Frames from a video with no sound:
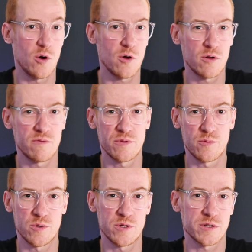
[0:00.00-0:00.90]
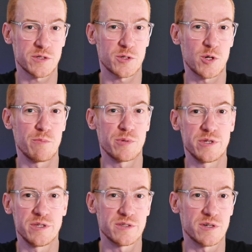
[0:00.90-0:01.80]
All over the world,
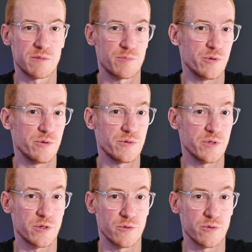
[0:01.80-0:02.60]
companies are producing